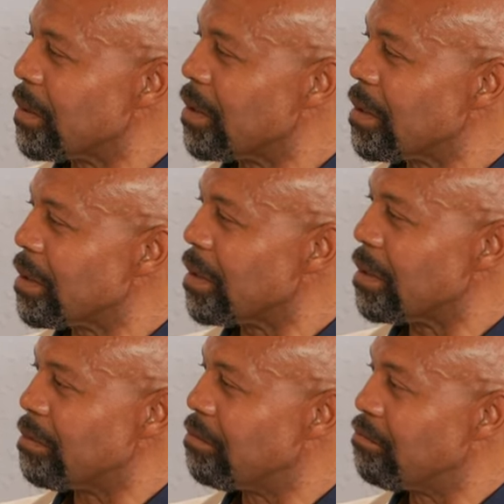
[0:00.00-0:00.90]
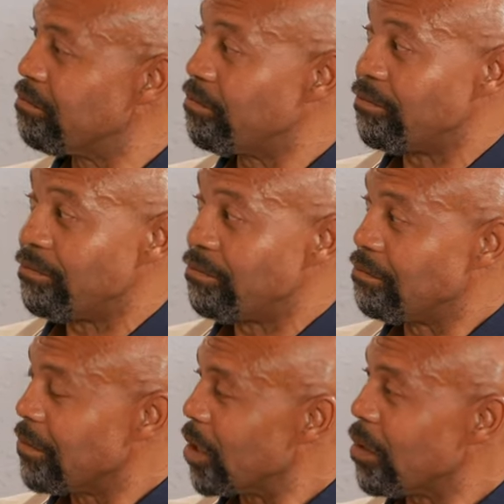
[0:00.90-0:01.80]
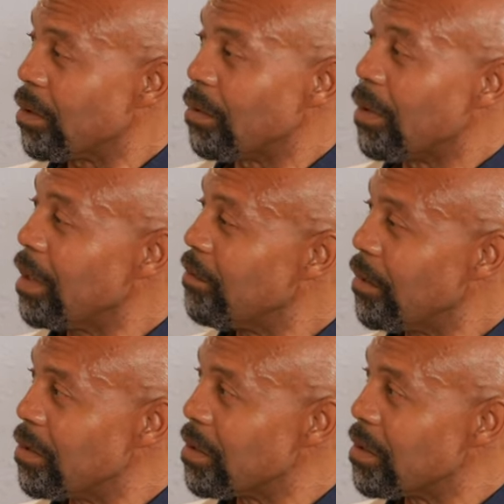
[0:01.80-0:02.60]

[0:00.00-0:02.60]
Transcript: but just um, adorned in white, very